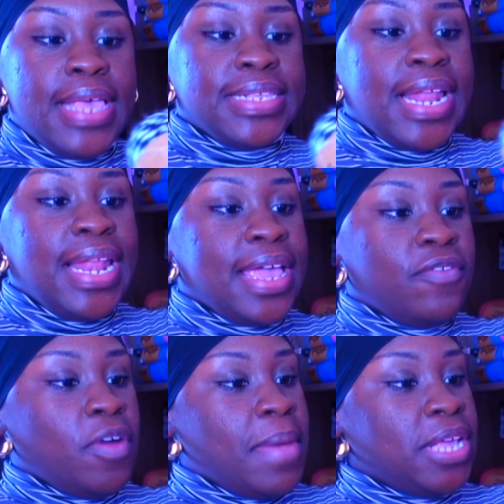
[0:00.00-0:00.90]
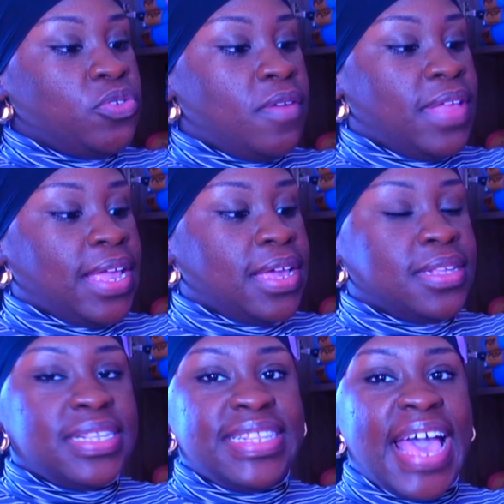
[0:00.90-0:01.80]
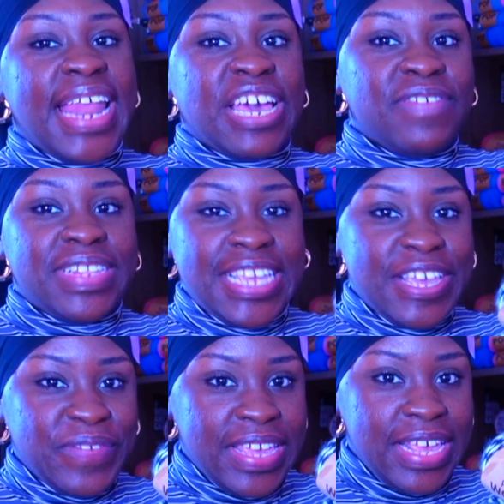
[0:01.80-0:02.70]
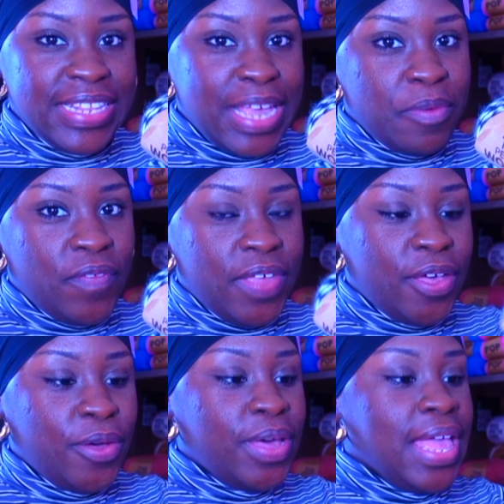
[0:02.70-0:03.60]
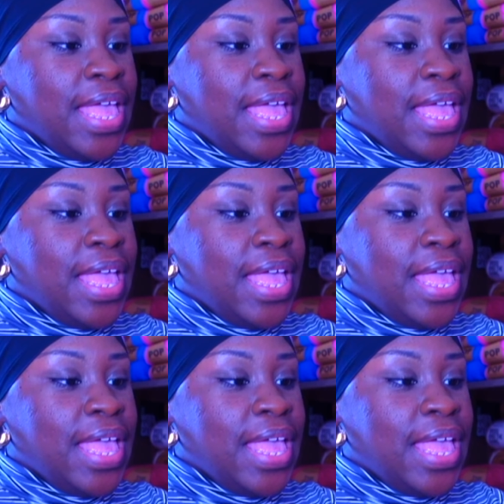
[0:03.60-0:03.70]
It's kind of like reminds you of like a static of a TV type of feel.